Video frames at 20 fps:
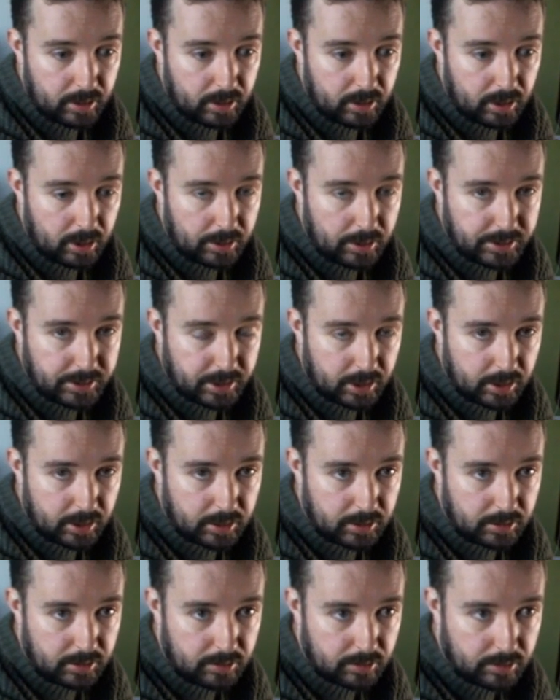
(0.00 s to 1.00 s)
a
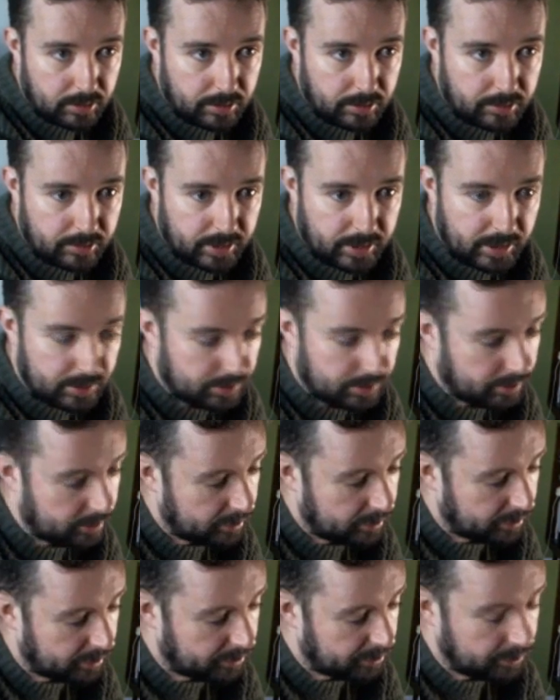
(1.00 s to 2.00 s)
yarn or thread
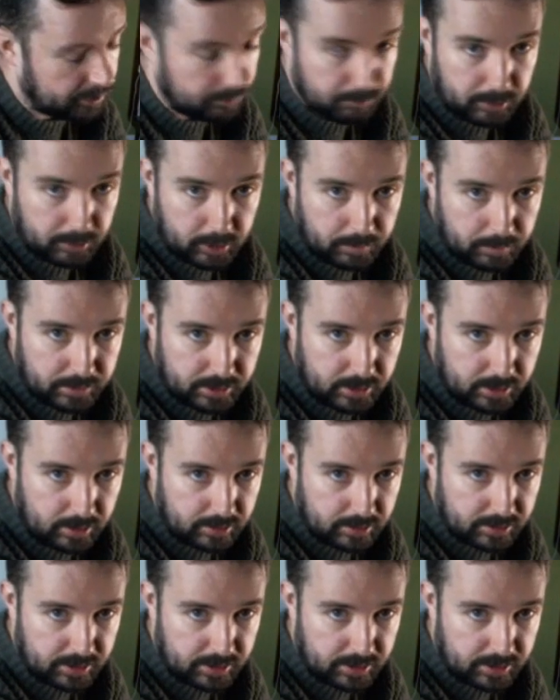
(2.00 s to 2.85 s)
that's in the warp is called an